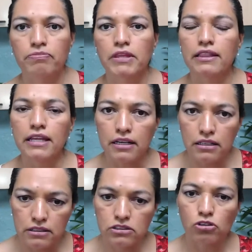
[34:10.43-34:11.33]
And then
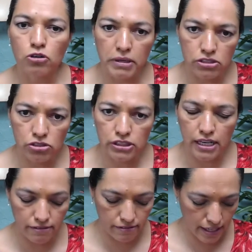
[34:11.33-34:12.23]
document
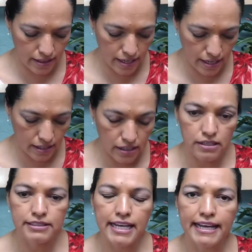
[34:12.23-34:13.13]
yourself. And then
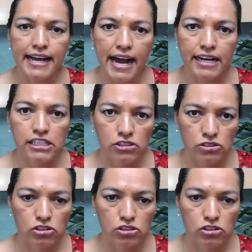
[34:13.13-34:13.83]
take action.